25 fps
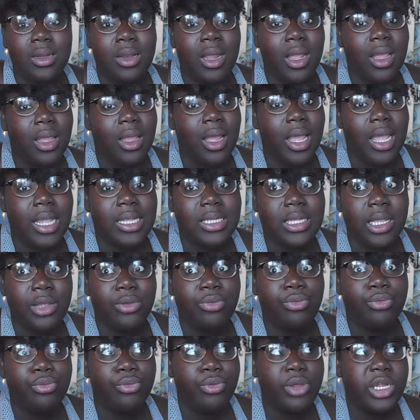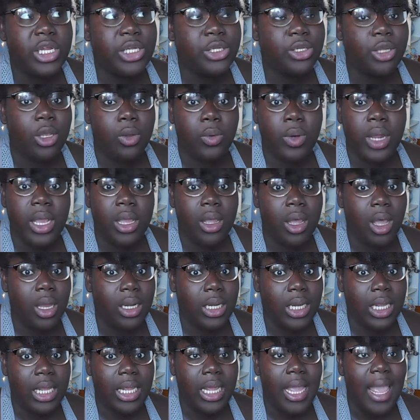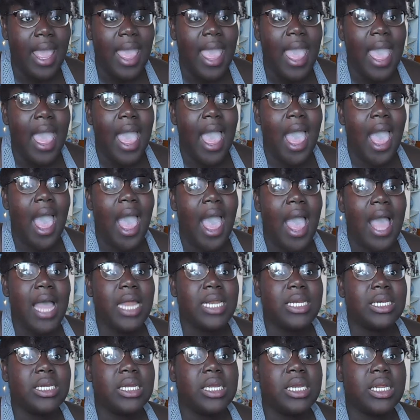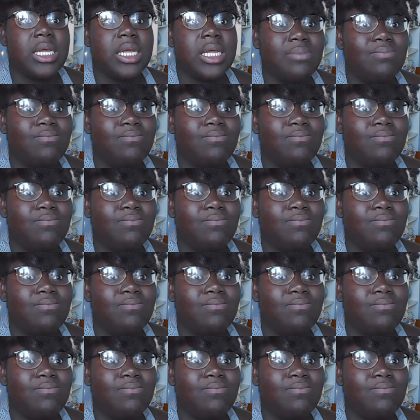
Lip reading: Like, guys, I really don't like honey. And